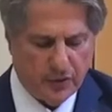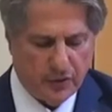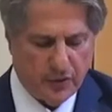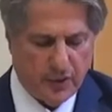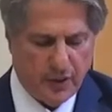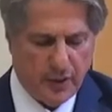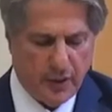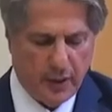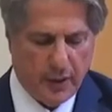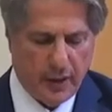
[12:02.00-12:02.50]

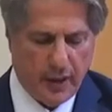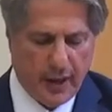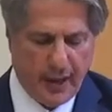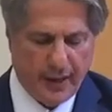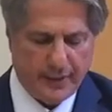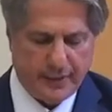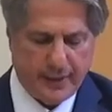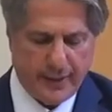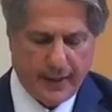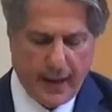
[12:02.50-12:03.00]
the
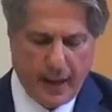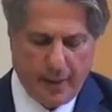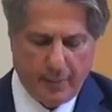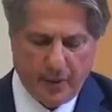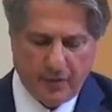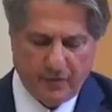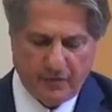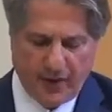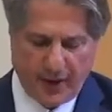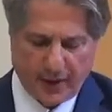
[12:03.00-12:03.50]

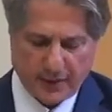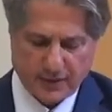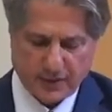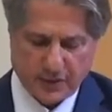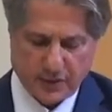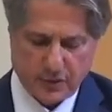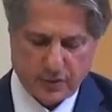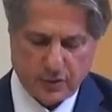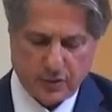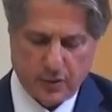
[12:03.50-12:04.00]
undeniable
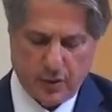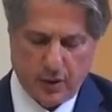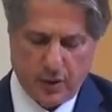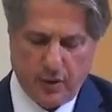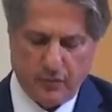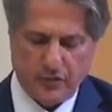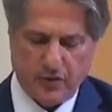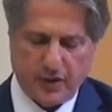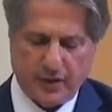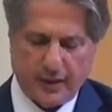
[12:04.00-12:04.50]
facts
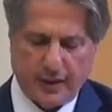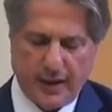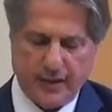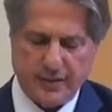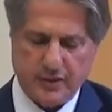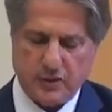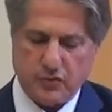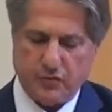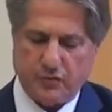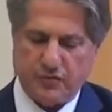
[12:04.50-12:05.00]
of the
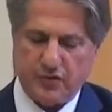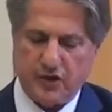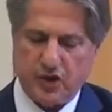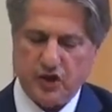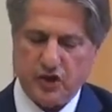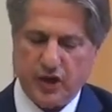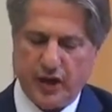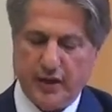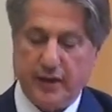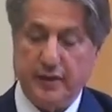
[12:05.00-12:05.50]
crisis of
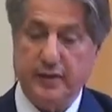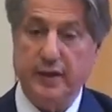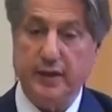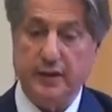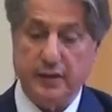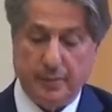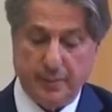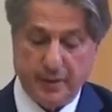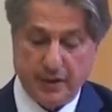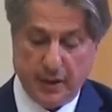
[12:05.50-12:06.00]
Christianity in
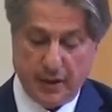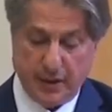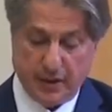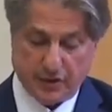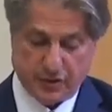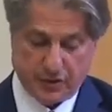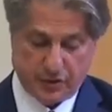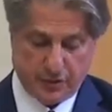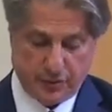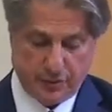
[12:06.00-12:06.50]
the Middle
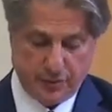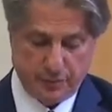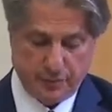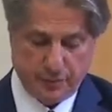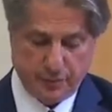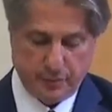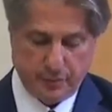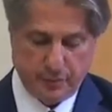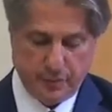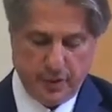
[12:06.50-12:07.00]
East,
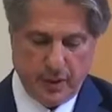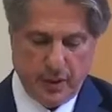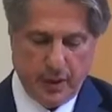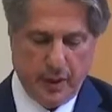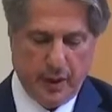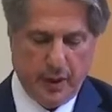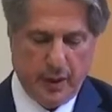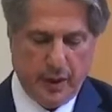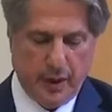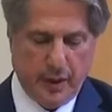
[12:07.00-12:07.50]

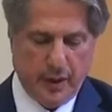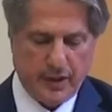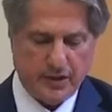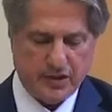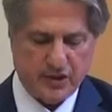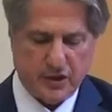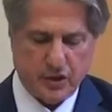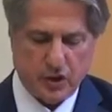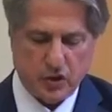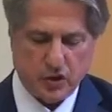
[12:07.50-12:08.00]

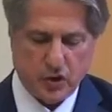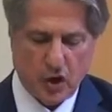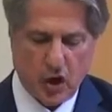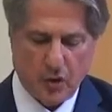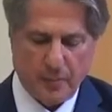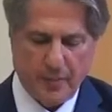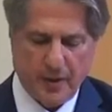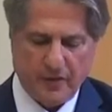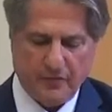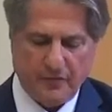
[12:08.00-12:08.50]
it's a
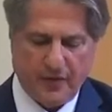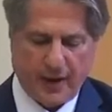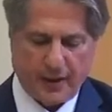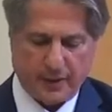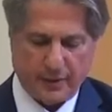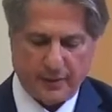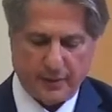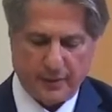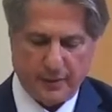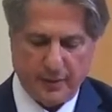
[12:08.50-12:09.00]
disturbing
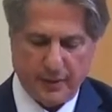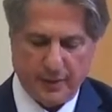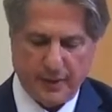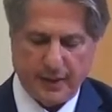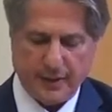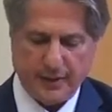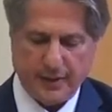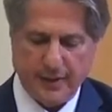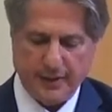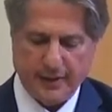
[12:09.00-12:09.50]
fact
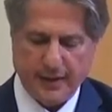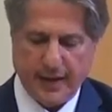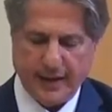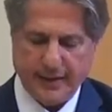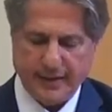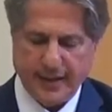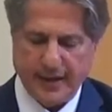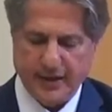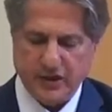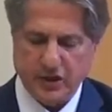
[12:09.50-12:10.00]
that little
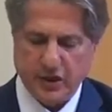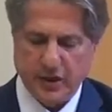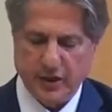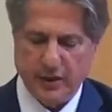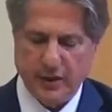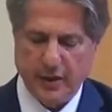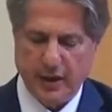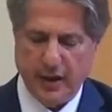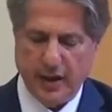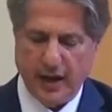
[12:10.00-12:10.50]

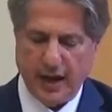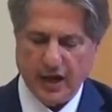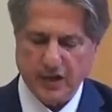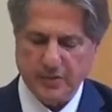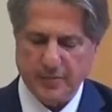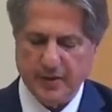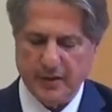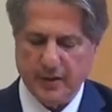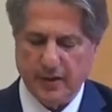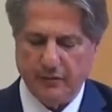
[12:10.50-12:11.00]
attention has
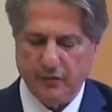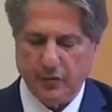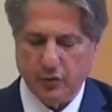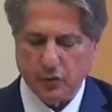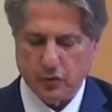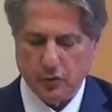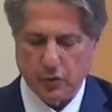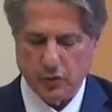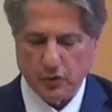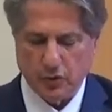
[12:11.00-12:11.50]
been
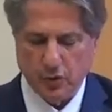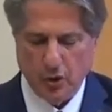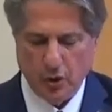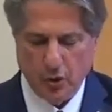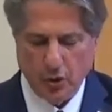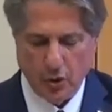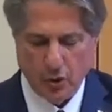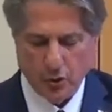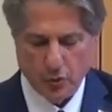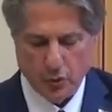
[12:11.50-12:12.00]
devoted
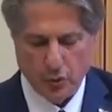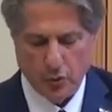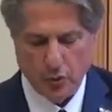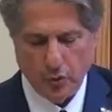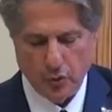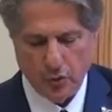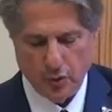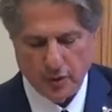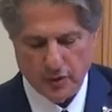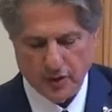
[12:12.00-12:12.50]

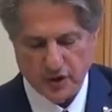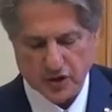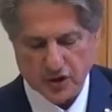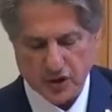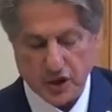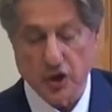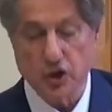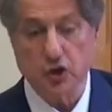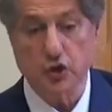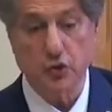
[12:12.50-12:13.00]
to this
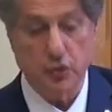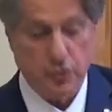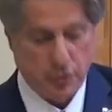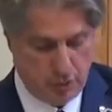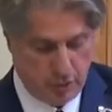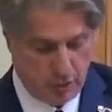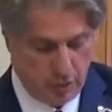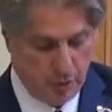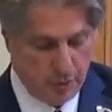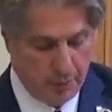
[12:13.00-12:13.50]

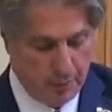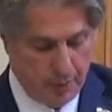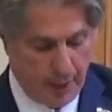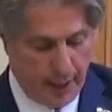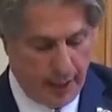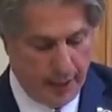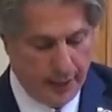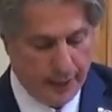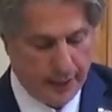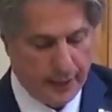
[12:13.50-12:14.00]
issue
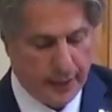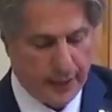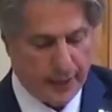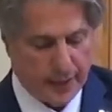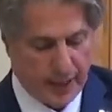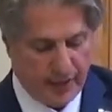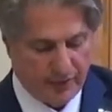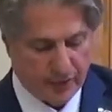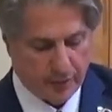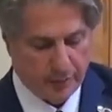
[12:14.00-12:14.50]
by
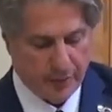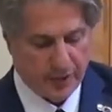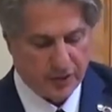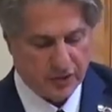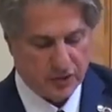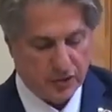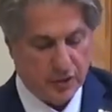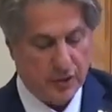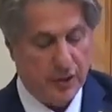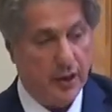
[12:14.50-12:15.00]

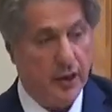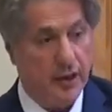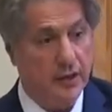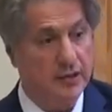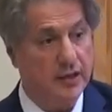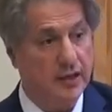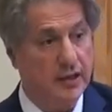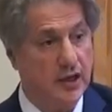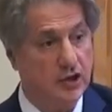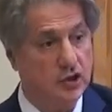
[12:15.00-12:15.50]
governments,
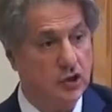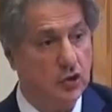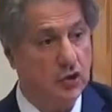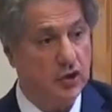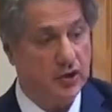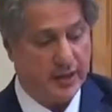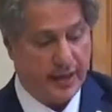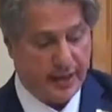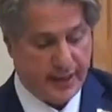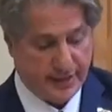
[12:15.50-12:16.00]
international
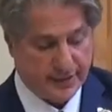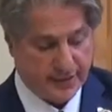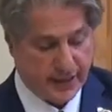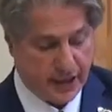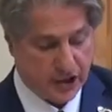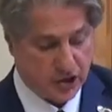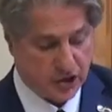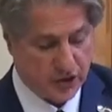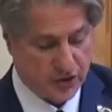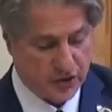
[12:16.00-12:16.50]

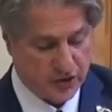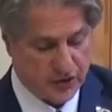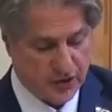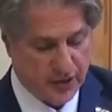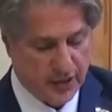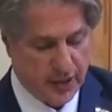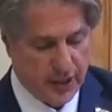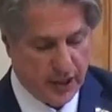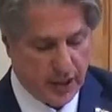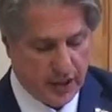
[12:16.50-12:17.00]
organizations,
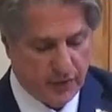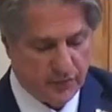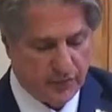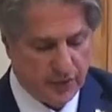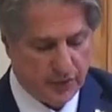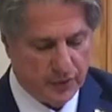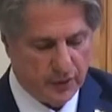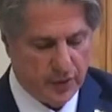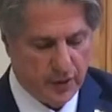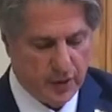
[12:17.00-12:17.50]

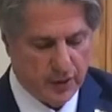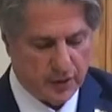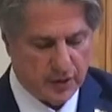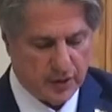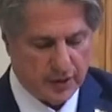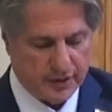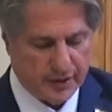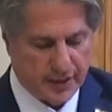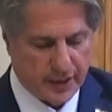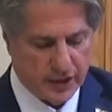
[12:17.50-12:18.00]
even the
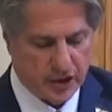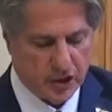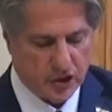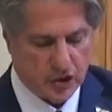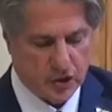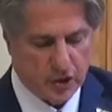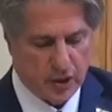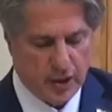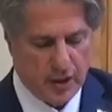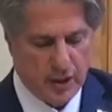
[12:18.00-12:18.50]

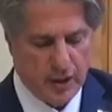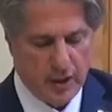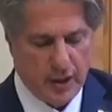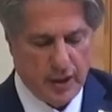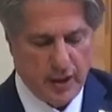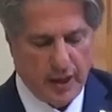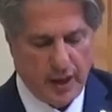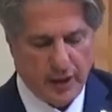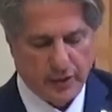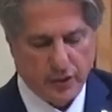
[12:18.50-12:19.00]
traditional
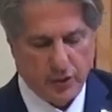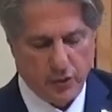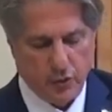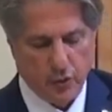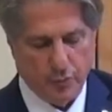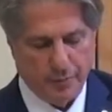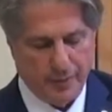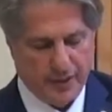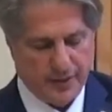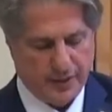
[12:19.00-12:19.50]
and the
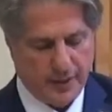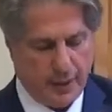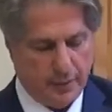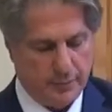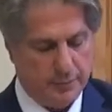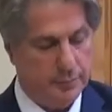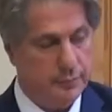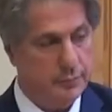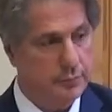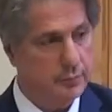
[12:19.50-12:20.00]
new media.
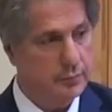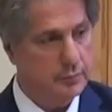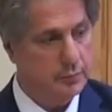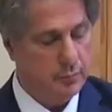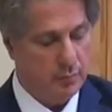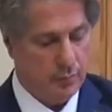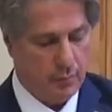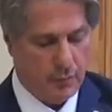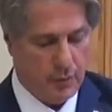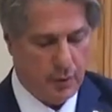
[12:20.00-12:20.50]

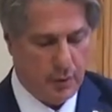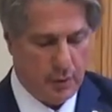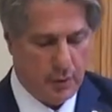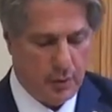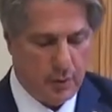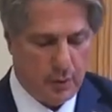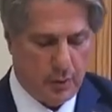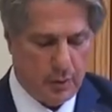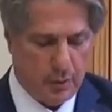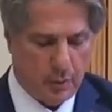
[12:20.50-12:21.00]

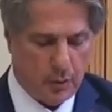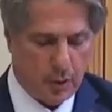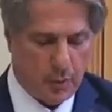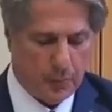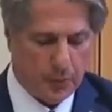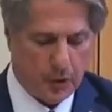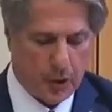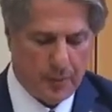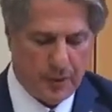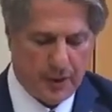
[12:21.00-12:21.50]
The
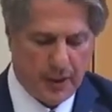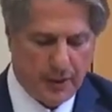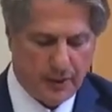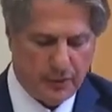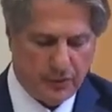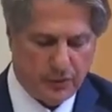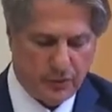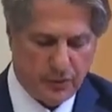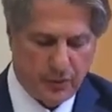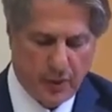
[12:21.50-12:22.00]

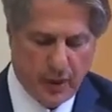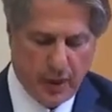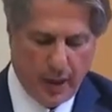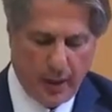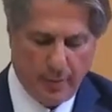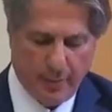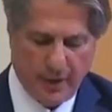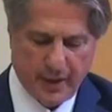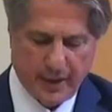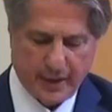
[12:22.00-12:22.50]
prominent
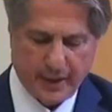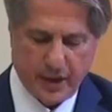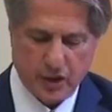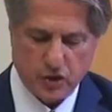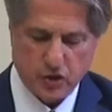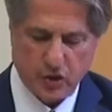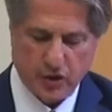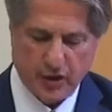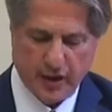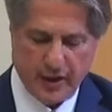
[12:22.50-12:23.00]
American
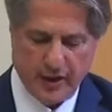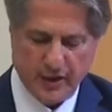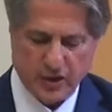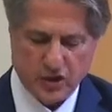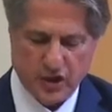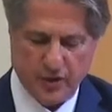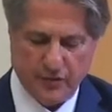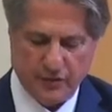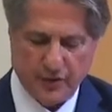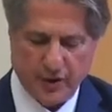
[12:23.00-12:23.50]
journalist
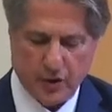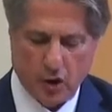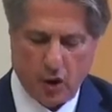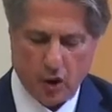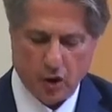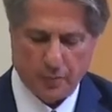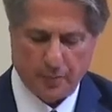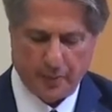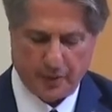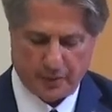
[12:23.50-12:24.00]
Jeffrey
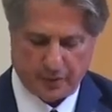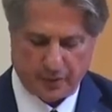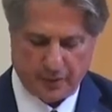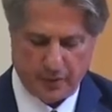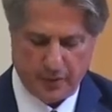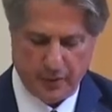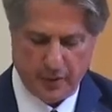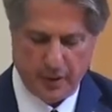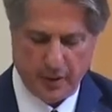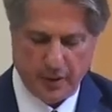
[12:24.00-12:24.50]
Goldberg
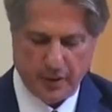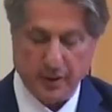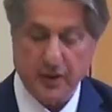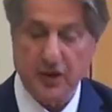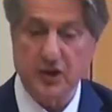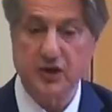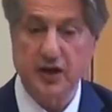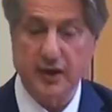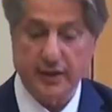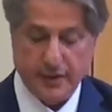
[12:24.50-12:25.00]

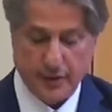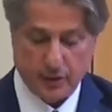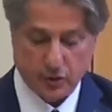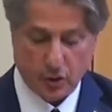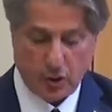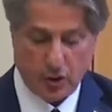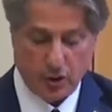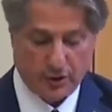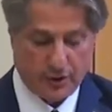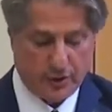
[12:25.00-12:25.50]
recently
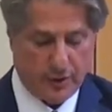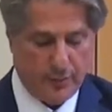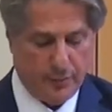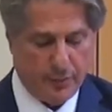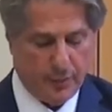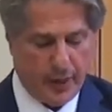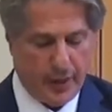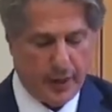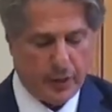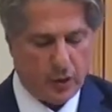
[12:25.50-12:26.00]
told
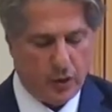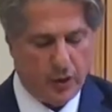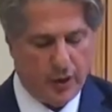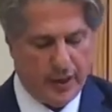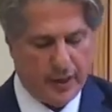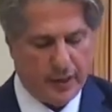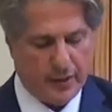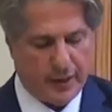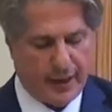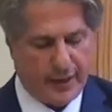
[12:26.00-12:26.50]
a
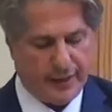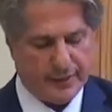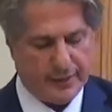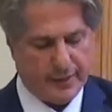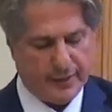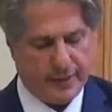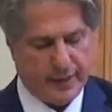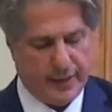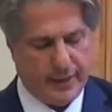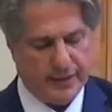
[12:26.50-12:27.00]
colleague
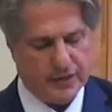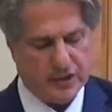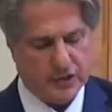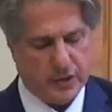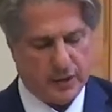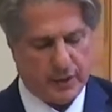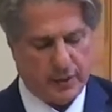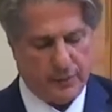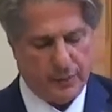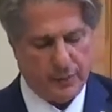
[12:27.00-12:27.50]
writing a
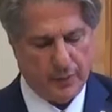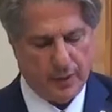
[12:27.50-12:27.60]
history